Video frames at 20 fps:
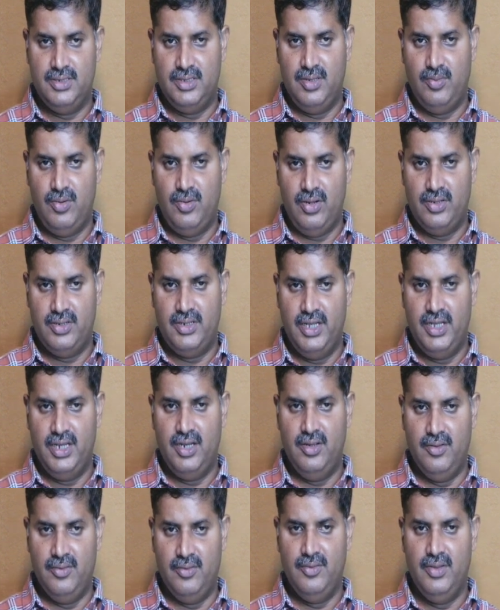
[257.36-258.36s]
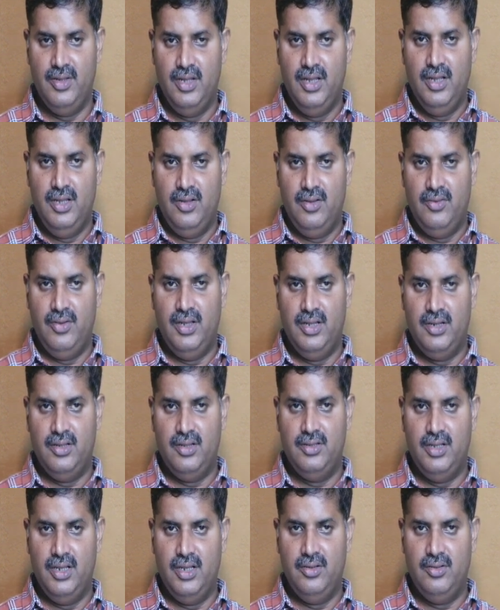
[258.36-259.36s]
block diagram where
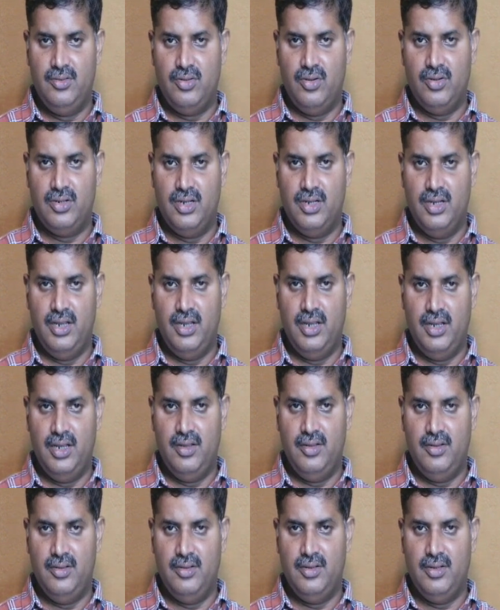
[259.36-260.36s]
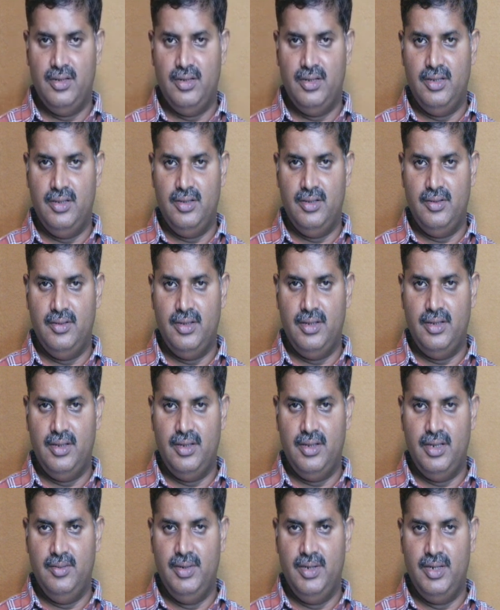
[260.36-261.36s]
the in total
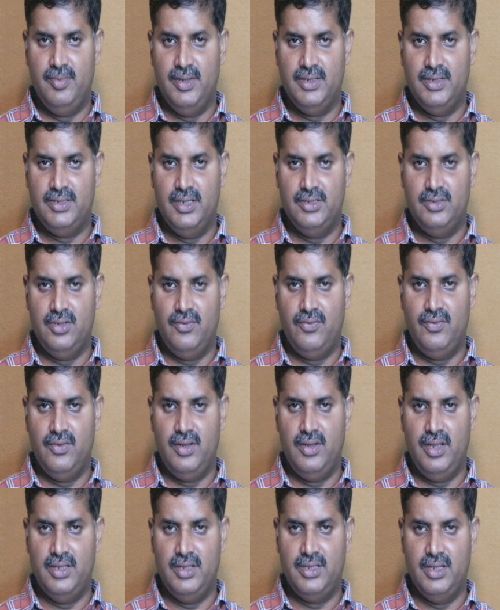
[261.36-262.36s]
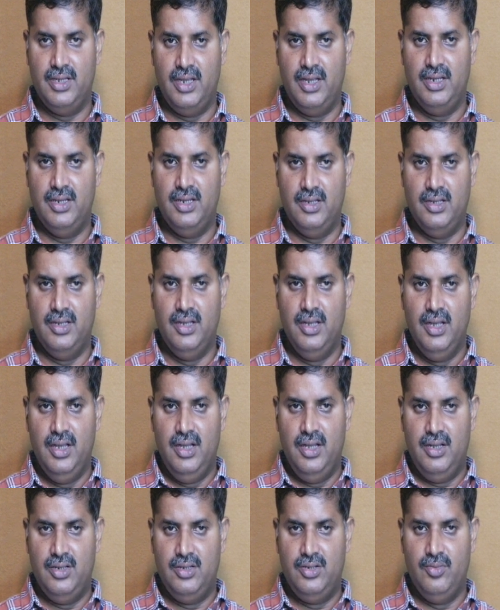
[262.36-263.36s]
n bit message of length L
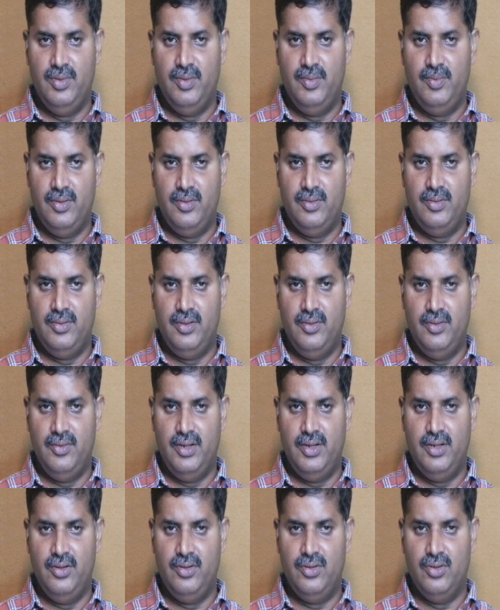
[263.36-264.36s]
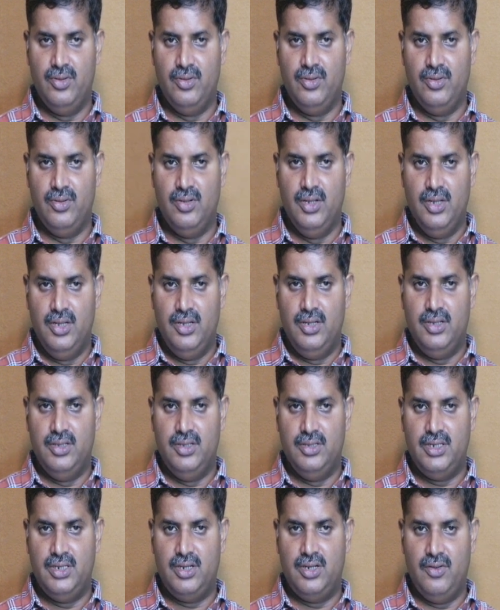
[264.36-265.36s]
to be divided into a
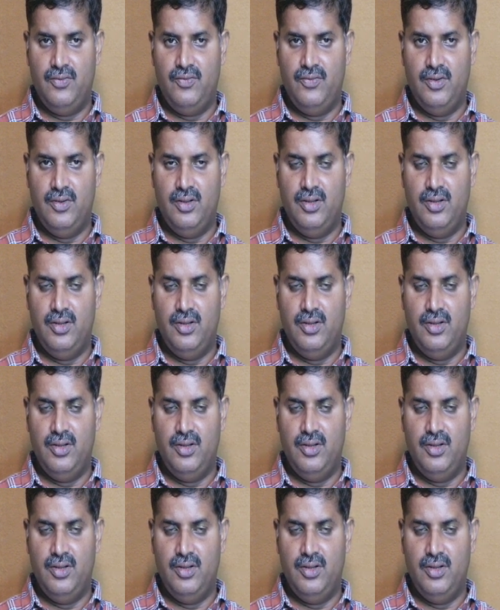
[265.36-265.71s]
set of